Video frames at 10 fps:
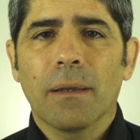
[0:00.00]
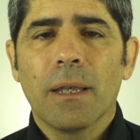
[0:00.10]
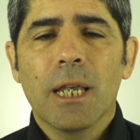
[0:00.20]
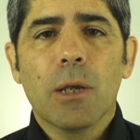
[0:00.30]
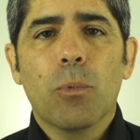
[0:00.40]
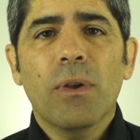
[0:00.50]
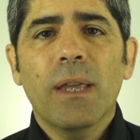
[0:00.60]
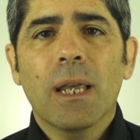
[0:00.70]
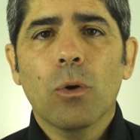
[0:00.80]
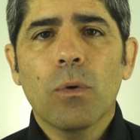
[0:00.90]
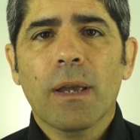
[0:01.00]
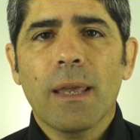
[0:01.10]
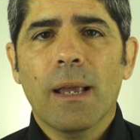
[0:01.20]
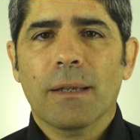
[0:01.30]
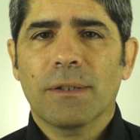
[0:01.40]
And it may never
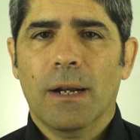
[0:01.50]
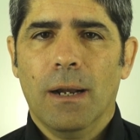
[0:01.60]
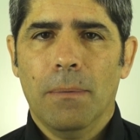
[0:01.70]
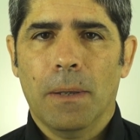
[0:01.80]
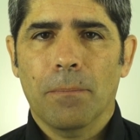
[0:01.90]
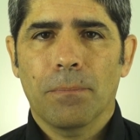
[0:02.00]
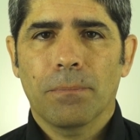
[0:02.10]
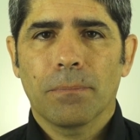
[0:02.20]
become serious.